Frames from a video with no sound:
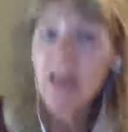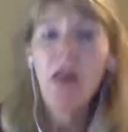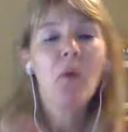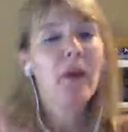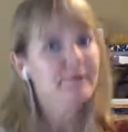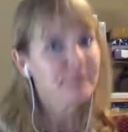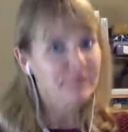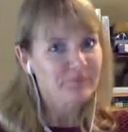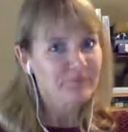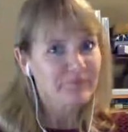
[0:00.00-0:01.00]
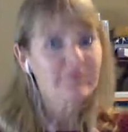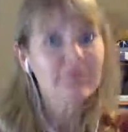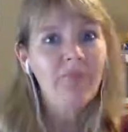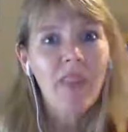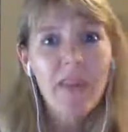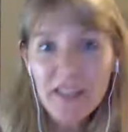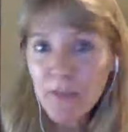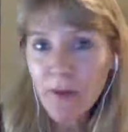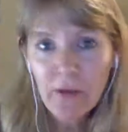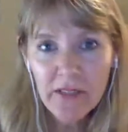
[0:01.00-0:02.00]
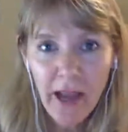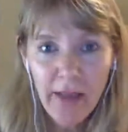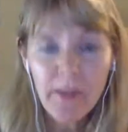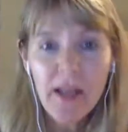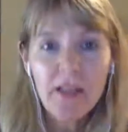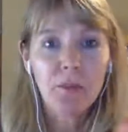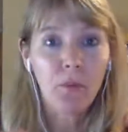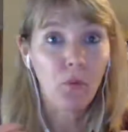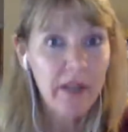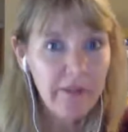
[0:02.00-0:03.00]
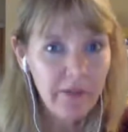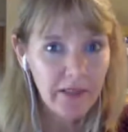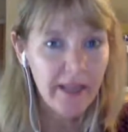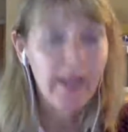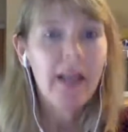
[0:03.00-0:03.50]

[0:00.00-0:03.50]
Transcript: Well, that's a perfect time to briefly